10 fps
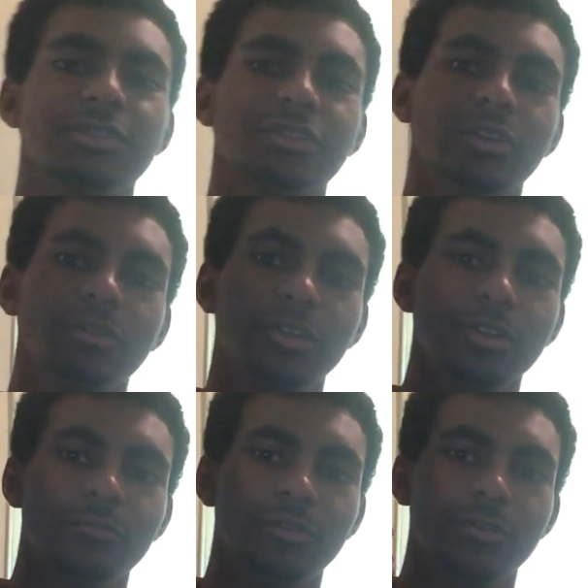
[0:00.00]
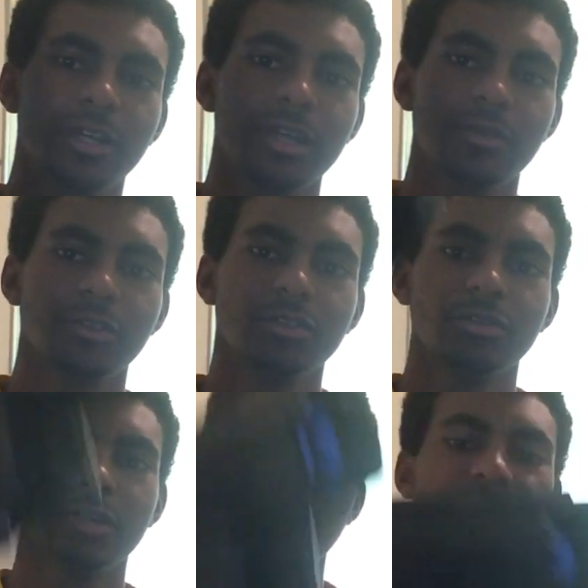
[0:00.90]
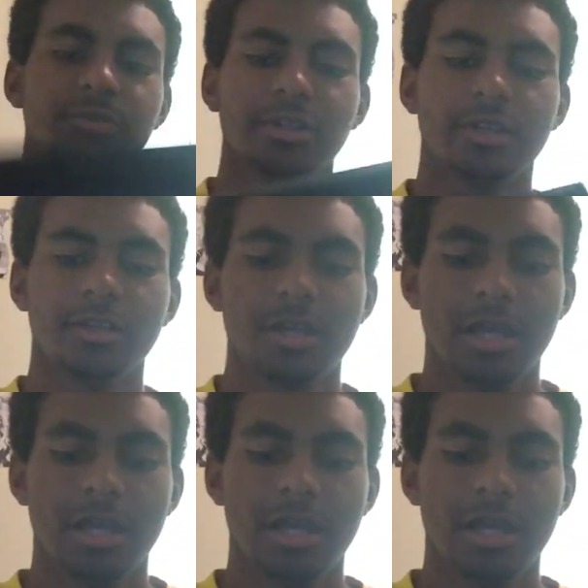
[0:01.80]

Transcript: cold gun for my Captain Cold cosplay.